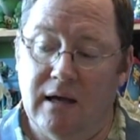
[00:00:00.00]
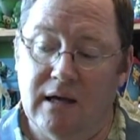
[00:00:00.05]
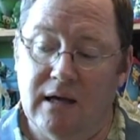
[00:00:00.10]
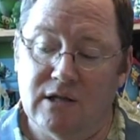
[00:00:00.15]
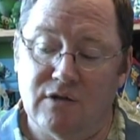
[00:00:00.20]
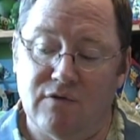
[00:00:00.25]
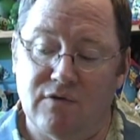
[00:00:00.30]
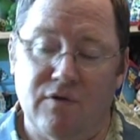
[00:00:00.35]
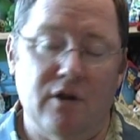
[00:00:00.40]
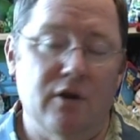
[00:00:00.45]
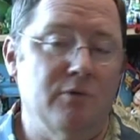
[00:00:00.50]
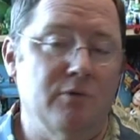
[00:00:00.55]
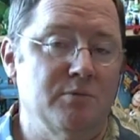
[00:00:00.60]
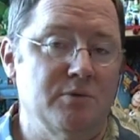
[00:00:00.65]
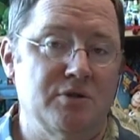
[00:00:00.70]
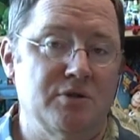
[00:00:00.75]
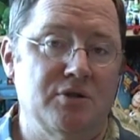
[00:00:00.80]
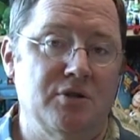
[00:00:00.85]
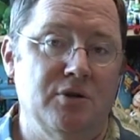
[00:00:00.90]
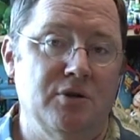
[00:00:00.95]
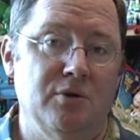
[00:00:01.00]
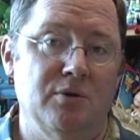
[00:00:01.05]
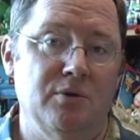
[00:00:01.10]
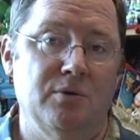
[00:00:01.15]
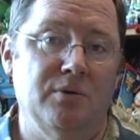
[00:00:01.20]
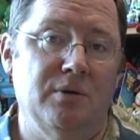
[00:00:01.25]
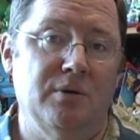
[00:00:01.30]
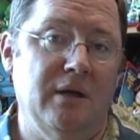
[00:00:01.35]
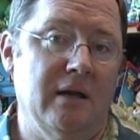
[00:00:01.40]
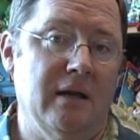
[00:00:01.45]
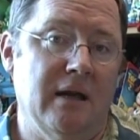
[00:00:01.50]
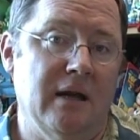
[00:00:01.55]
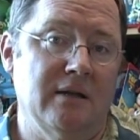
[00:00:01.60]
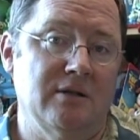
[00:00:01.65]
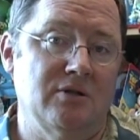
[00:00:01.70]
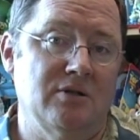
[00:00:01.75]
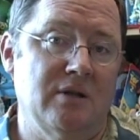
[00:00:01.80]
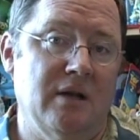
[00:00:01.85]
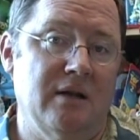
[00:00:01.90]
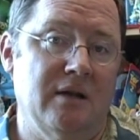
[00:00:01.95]
his films to the
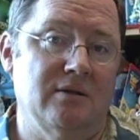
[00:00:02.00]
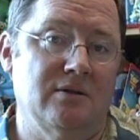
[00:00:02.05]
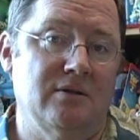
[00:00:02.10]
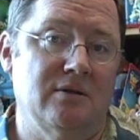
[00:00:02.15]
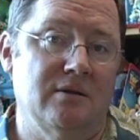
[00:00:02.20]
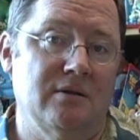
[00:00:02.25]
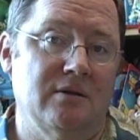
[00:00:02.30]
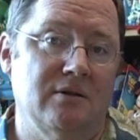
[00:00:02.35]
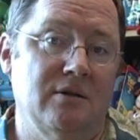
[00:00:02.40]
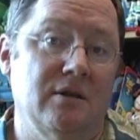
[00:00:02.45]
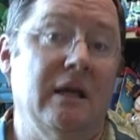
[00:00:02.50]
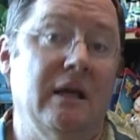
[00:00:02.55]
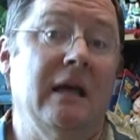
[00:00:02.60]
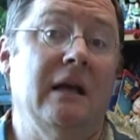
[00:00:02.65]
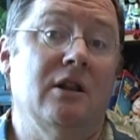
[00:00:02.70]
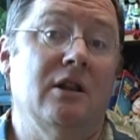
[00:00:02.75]
United States, to the